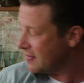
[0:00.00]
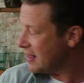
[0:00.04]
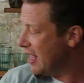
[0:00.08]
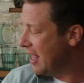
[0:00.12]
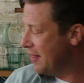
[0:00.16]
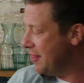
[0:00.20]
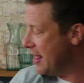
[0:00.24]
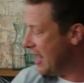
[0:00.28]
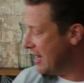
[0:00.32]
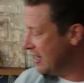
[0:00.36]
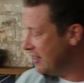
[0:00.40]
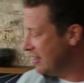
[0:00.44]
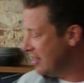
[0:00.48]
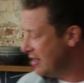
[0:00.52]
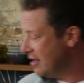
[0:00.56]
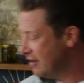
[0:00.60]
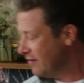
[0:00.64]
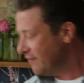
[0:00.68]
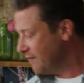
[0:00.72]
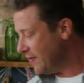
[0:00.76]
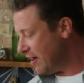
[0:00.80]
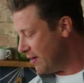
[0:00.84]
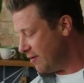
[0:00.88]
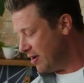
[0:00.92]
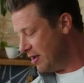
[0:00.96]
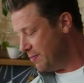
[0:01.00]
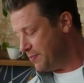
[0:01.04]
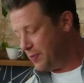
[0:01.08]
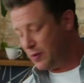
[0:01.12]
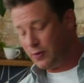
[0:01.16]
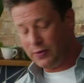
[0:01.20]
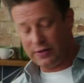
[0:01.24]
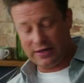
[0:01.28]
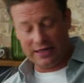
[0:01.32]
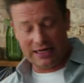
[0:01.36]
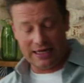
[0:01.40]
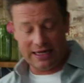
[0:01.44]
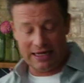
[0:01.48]
And then, very
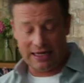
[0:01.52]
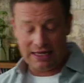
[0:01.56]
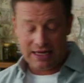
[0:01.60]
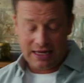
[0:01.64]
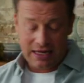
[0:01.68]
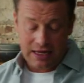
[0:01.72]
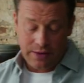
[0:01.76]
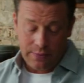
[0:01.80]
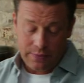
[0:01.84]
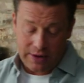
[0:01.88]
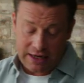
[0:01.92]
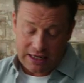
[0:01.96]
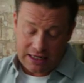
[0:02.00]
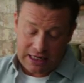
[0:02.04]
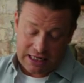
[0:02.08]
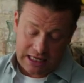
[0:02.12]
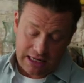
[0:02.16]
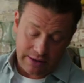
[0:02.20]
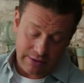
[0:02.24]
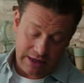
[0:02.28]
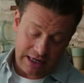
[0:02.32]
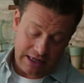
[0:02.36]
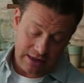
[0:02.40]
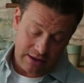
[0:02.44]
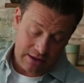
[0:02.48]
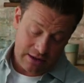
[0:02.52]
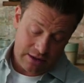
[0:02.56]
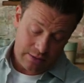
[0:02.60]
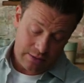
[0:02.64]
importantly, we're gonna go in